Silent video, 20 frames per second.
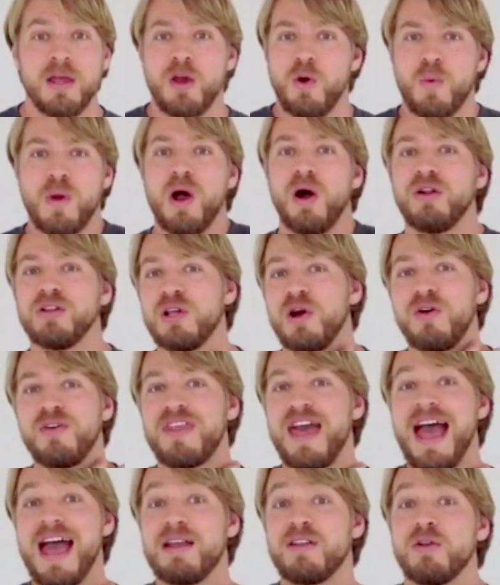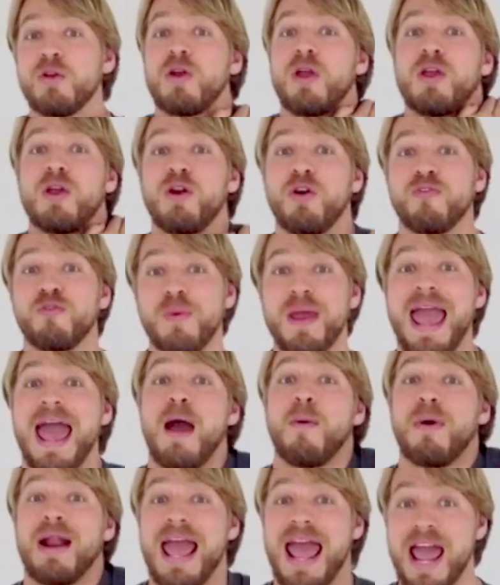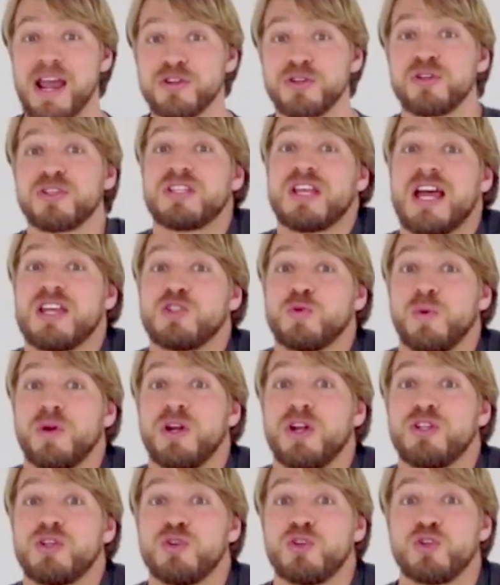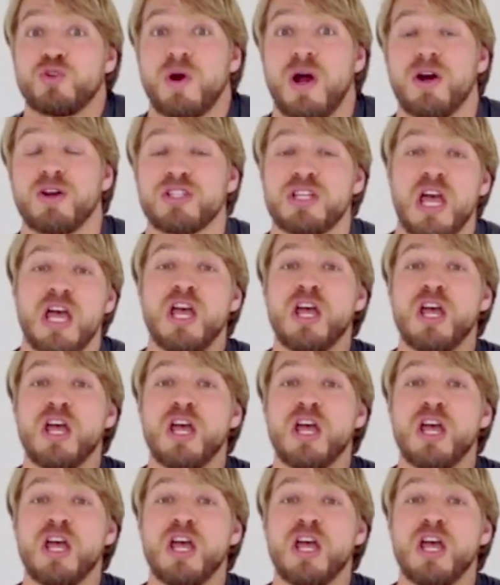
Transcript: We all know that, you know, if we want to exercise it, we're going to do shrugs.